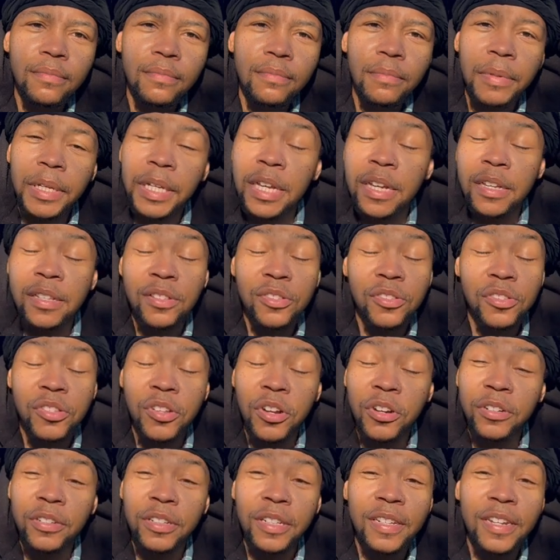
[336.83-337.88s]
Because it
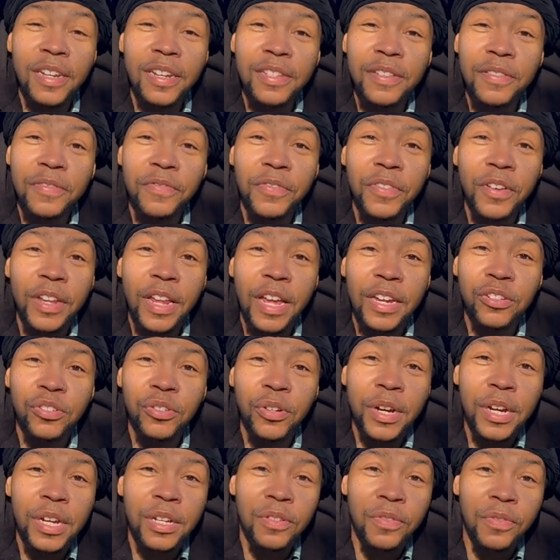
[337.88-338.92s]
certainly doesn't feel like
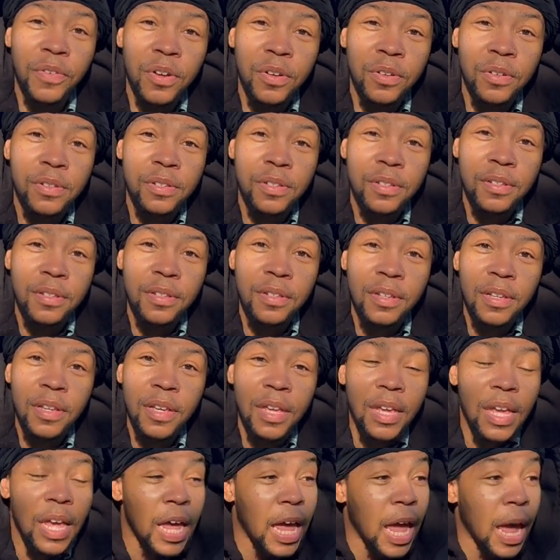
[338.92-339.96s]
trans folks.
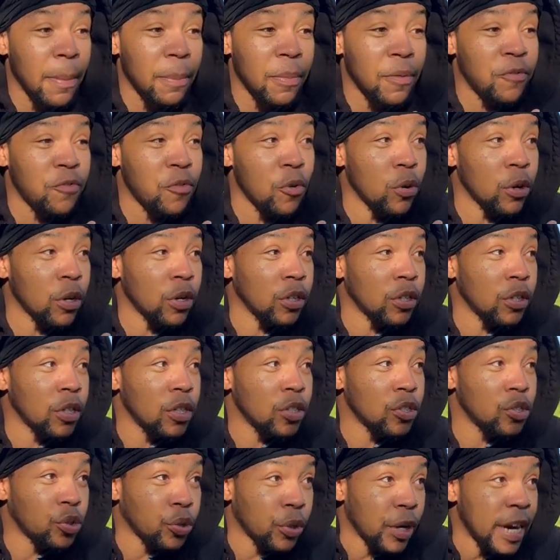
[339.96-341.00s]
And before
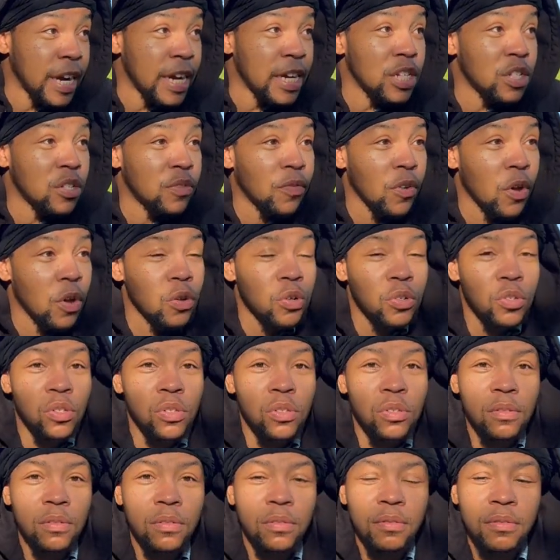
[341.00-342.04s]
trans
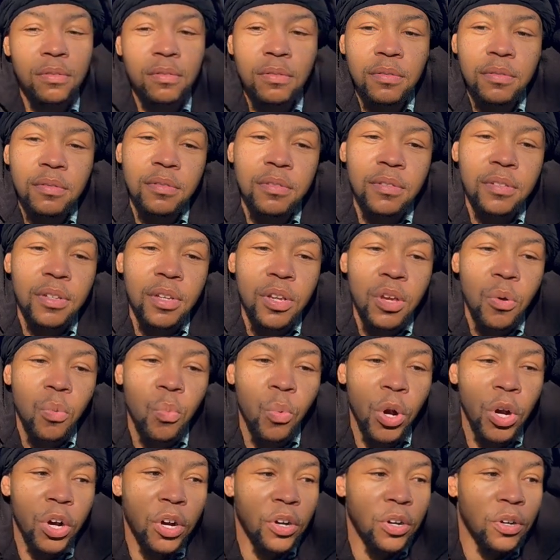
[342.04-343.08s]
folks
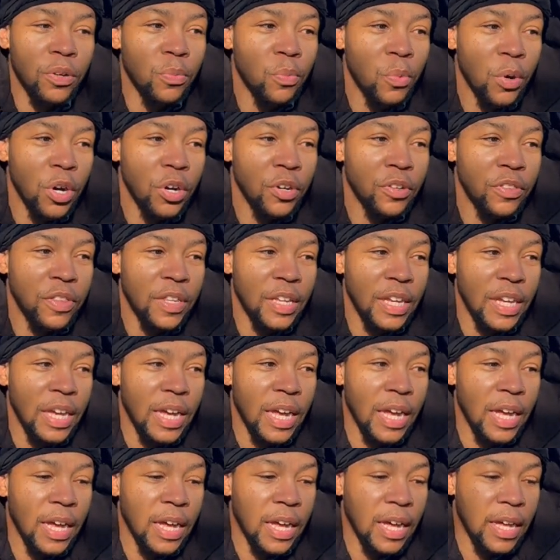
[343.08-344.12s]
were
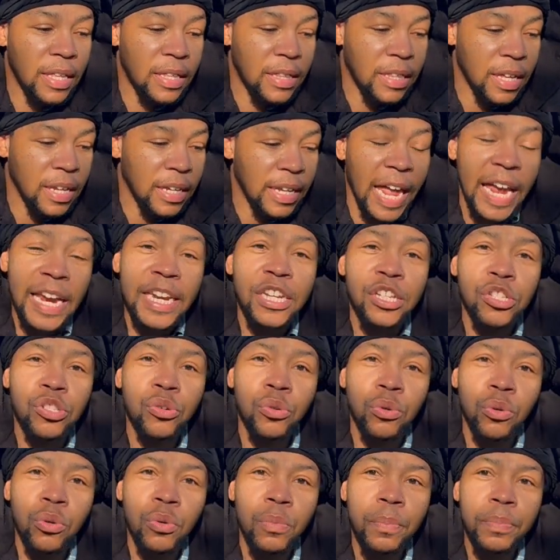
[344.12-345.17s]
the latest
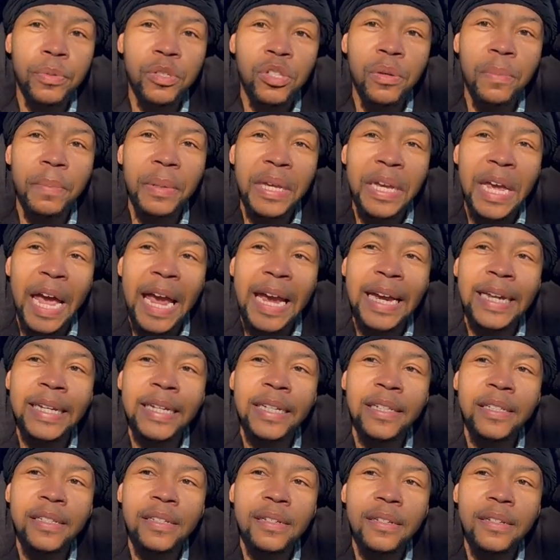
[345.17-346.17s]
group to be hated,